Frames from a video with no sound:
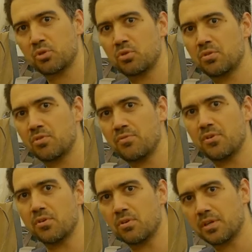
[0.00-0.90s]
to do the
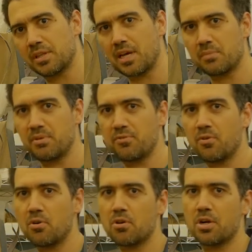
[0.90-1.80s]
review. Like
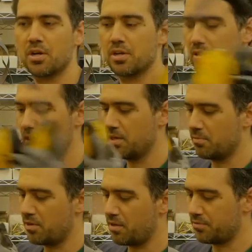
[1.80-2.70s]
before,
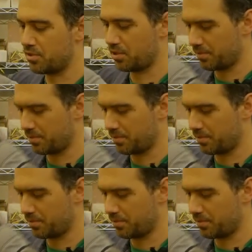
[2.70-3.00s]
earmuffs.